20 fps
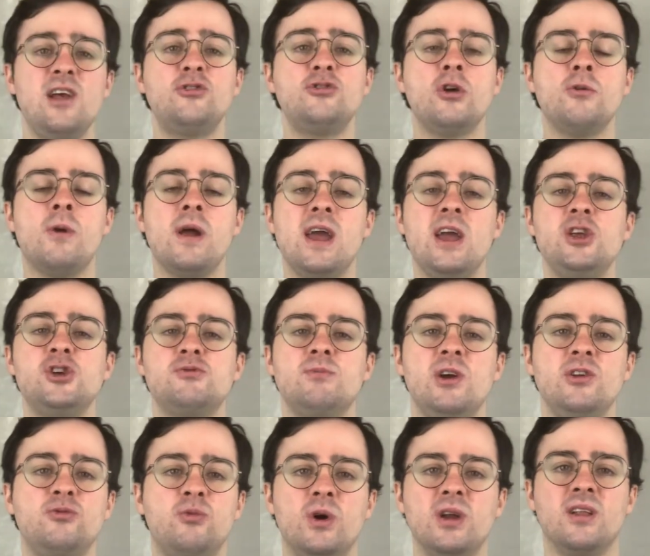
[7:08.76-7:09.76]
this
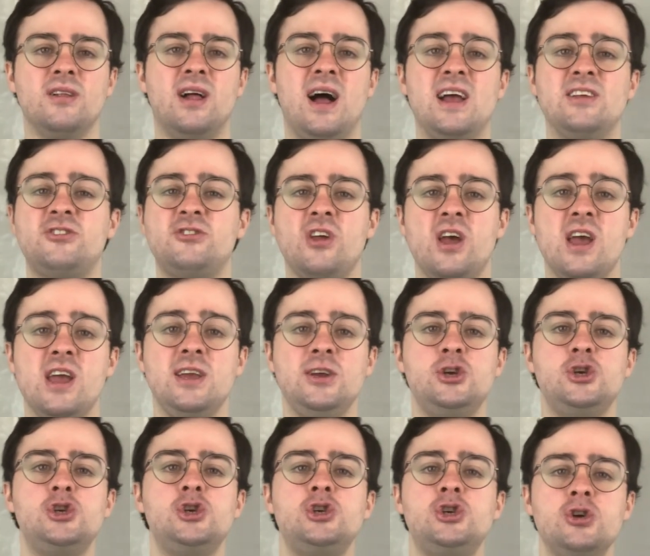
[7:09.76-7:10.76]
arrangement would last a
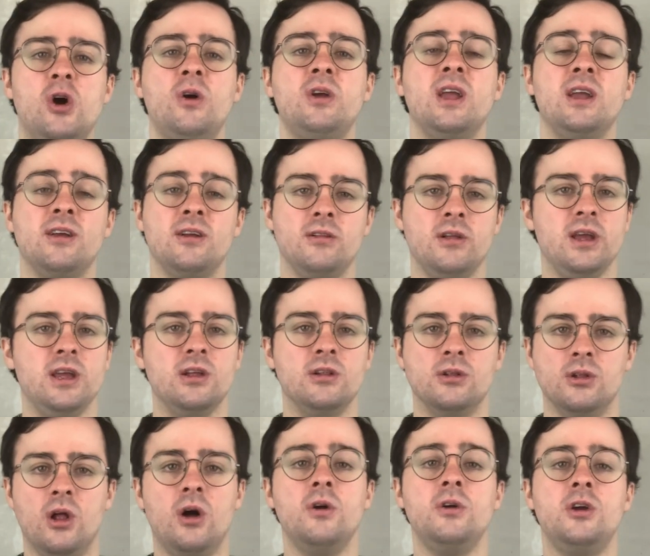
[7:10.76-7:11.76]
shockingly
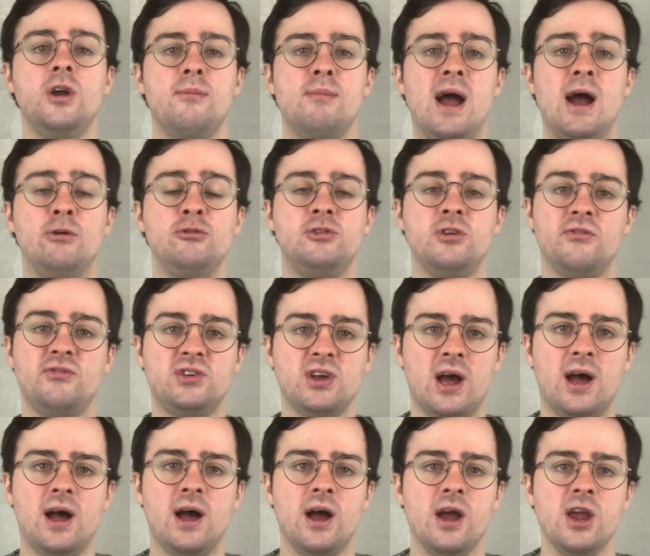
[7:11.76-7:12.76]
long amount of
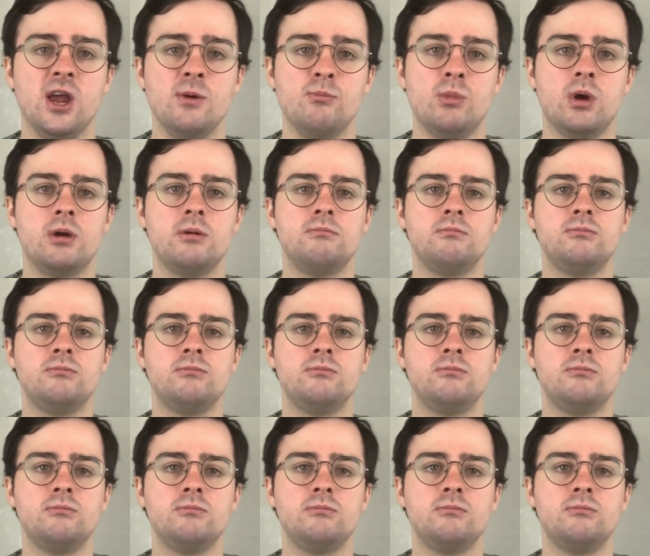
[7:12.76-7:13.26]
time.